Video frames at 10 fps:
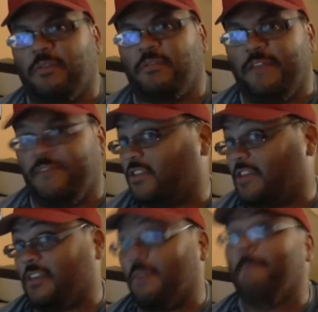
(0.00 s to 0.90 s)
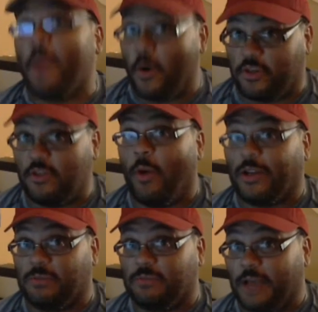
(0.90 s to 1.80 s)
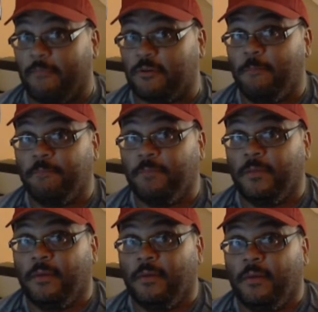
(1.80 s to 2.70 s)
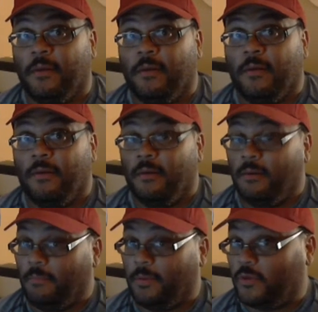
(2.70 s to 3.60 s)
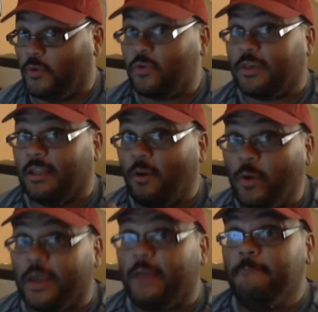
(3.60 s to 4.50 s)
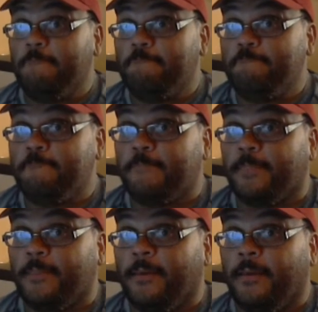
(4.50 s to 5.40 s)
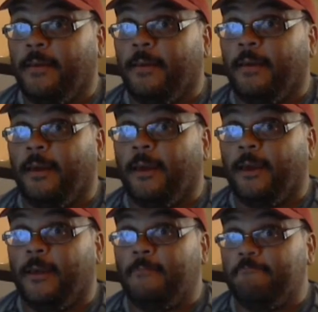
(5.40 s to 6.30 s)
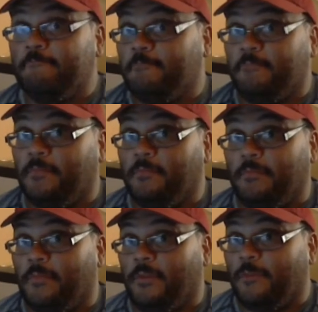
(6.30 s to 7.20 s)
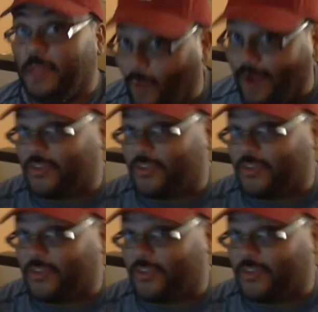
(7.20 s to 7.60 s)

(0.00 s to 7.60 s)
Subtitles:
to defense. It's embarrassing to watch sometimes. But the Sooners get a win, and it's been a while since